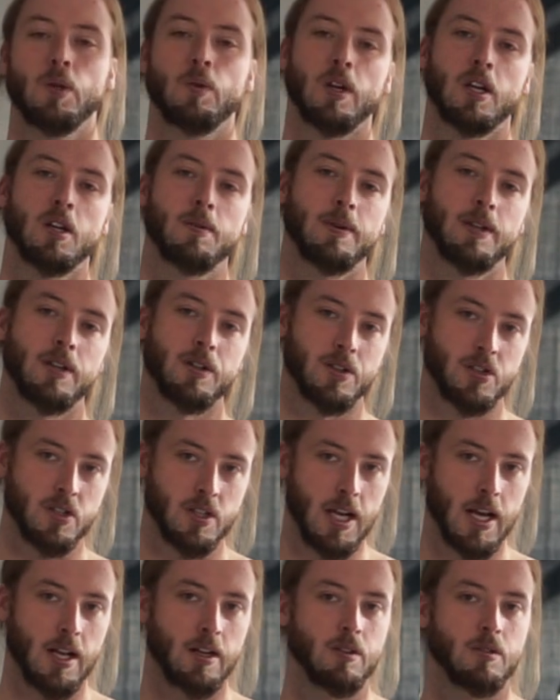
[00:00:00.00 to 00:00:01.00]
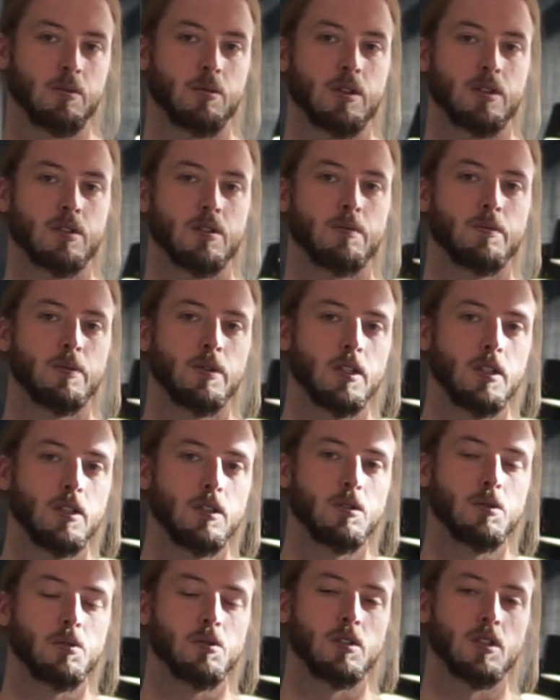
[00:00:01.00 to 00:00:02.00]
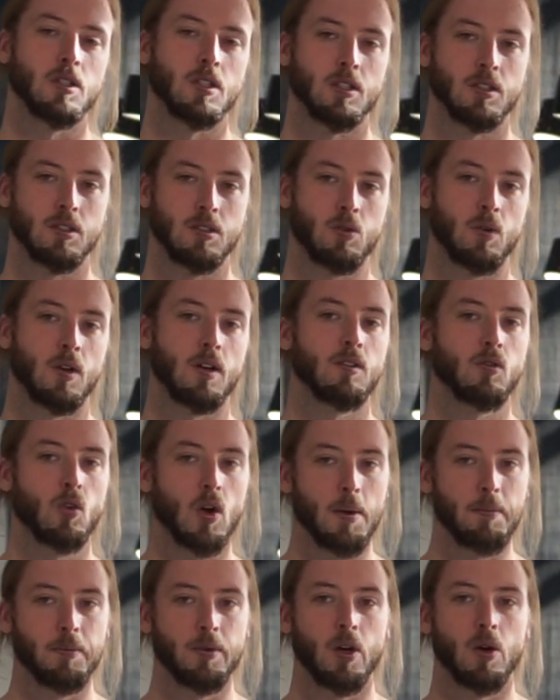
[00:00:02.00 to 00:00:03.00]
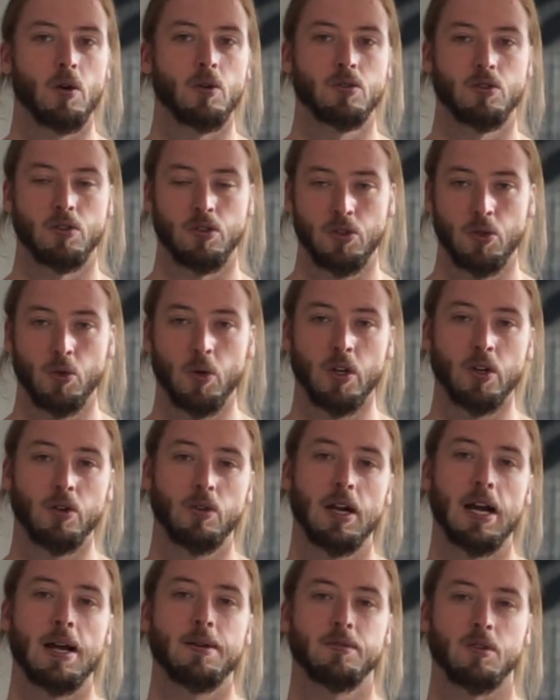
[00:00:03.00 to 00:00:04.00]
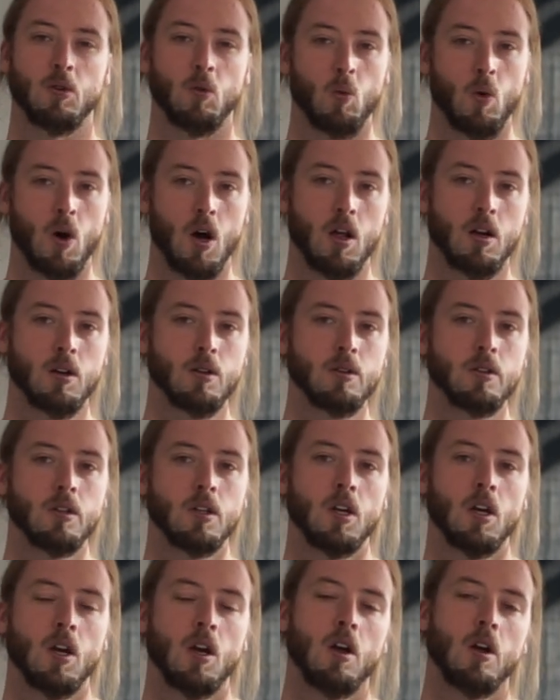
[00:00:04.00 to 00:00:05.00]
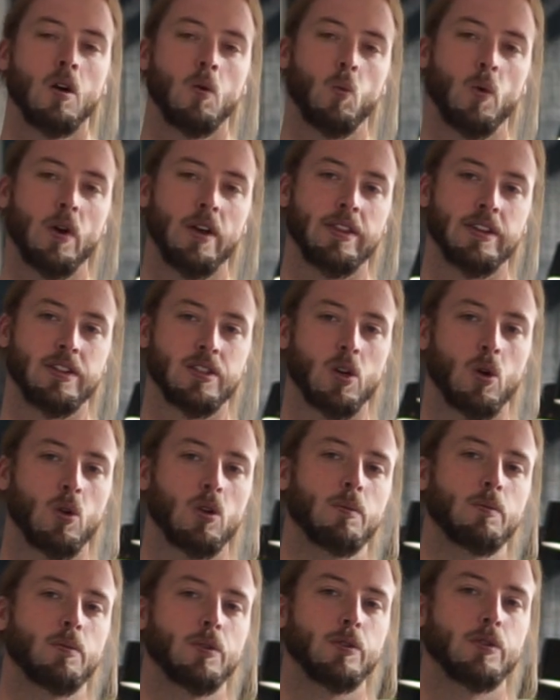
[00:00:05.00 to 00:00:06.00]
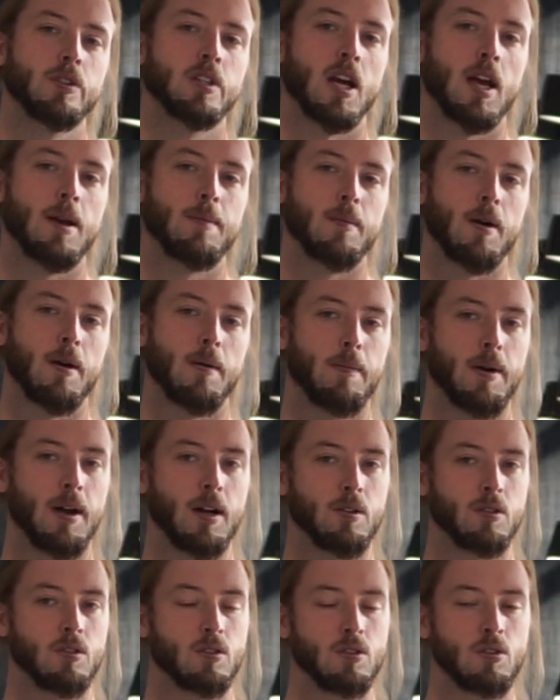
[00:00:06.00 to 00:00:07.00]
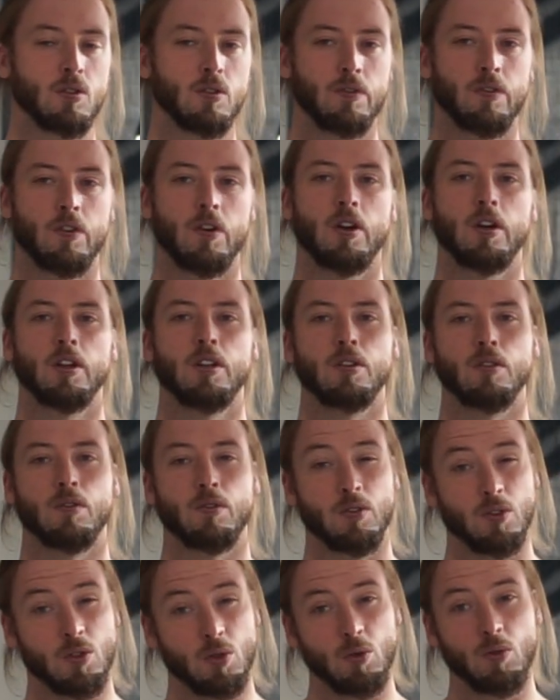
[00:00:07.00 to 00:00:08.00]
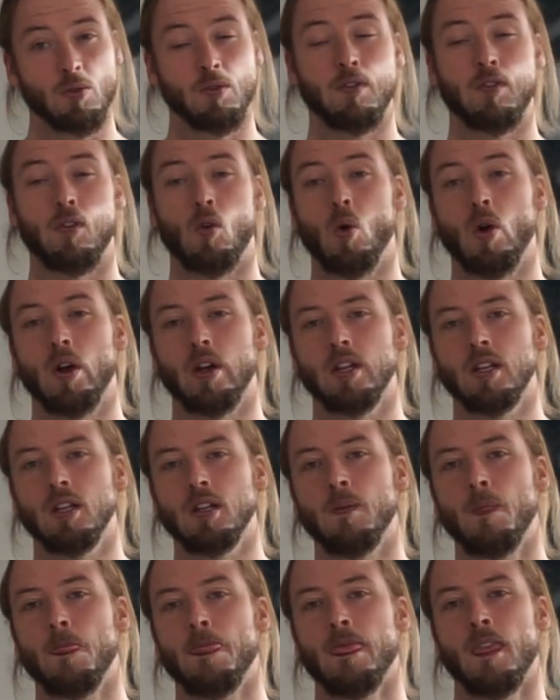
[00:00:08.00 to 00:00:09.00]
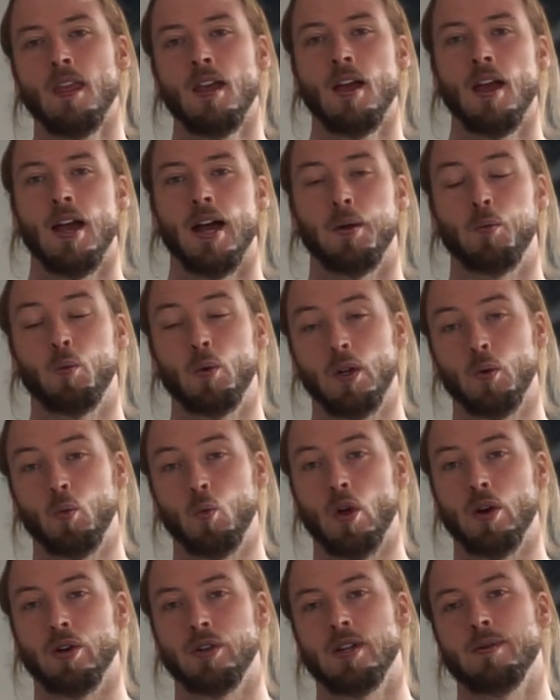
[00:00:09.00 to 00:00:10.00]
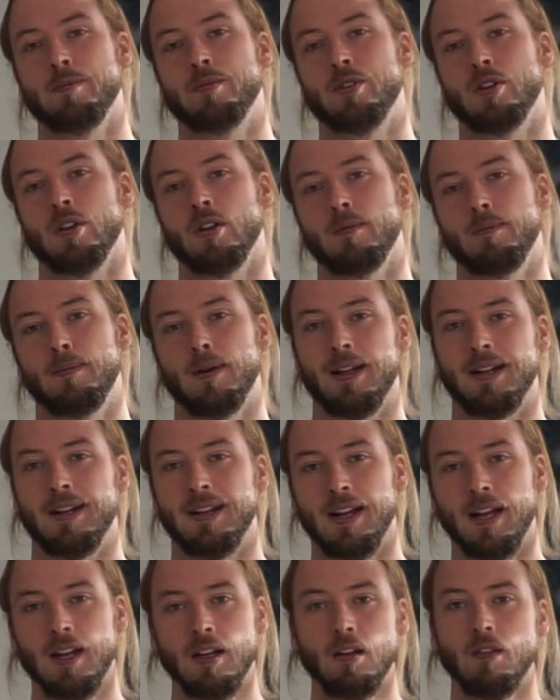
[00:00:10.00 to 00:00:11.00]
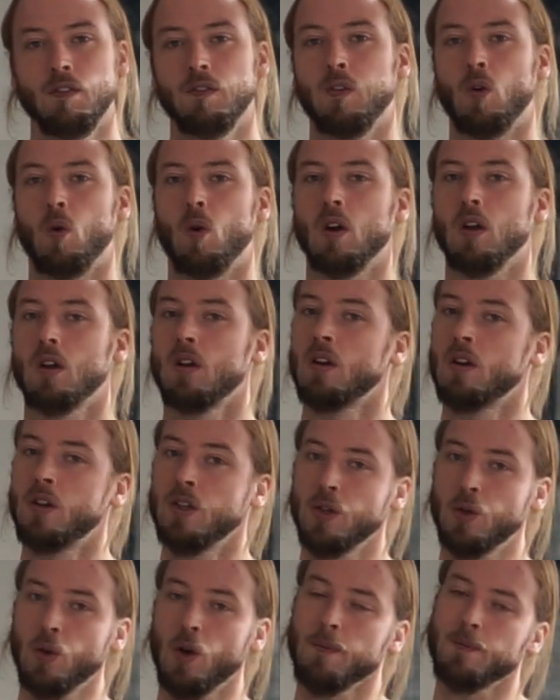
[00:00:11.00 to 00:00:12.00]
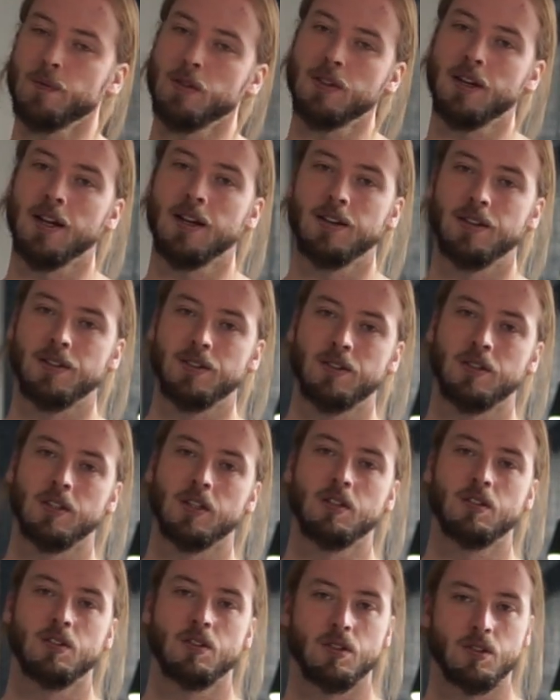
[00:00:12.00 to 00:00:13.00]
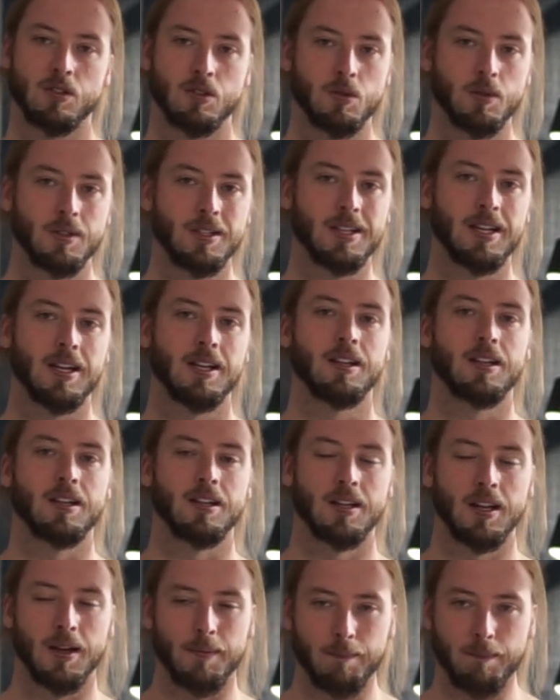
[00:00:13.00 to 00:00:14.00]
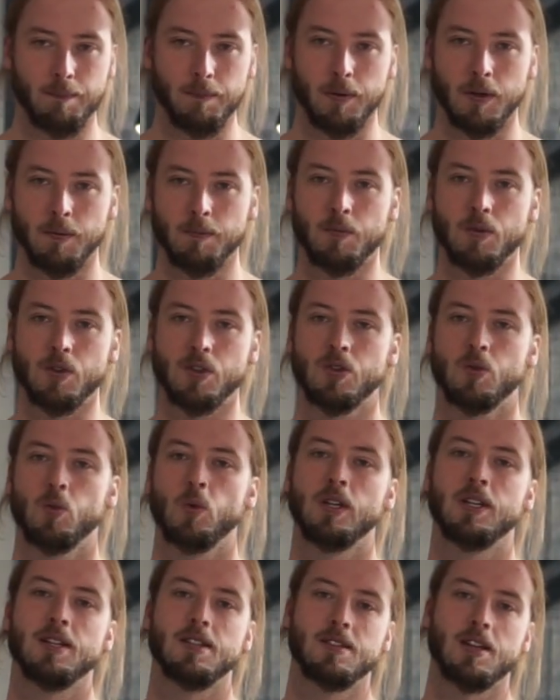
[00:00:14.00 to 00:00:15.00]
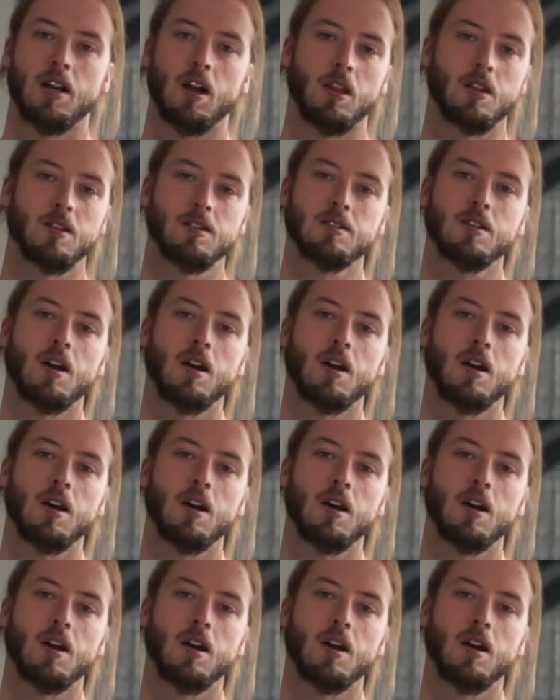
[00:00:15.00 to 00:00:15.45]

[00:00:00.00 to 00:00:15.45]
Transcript: recommend our standard recipe using a 12-gram dose to 200 grams of water with a total brew time about 230 to 240 with a water temperature about 94, could go up to 96, just to again get a bit more sweetness out of this